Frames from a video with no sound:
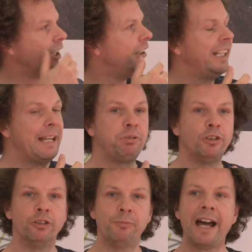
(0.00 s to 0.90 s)
only are there
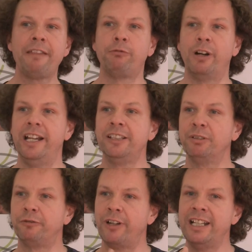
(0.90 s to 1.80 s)
plural pathways, but
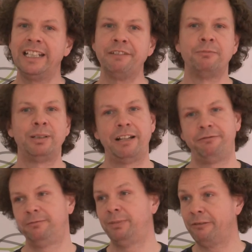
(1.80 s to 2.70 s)
for any given
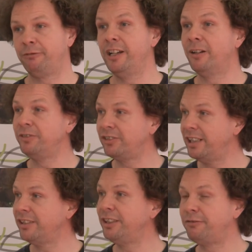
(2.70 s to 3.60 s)
pathway, obviously
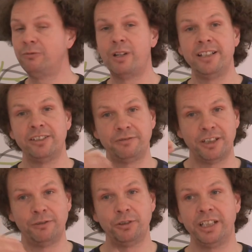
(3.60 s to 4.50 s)
there's different ways
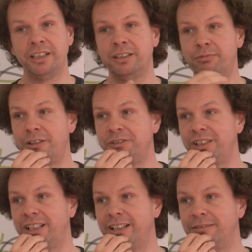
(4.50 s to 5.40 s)
of looking and approaching
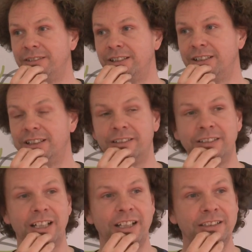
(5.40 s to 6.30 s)
it,
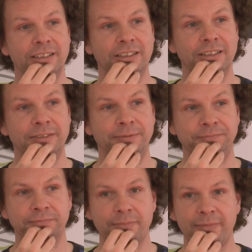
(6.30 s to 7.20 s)
okay?
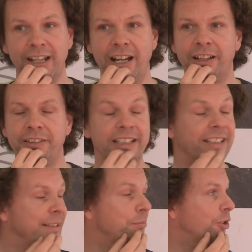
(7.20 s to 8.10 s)
And I think
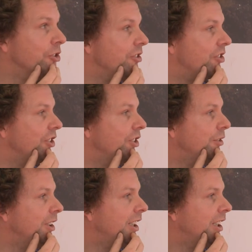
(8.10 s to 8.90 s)
it's important to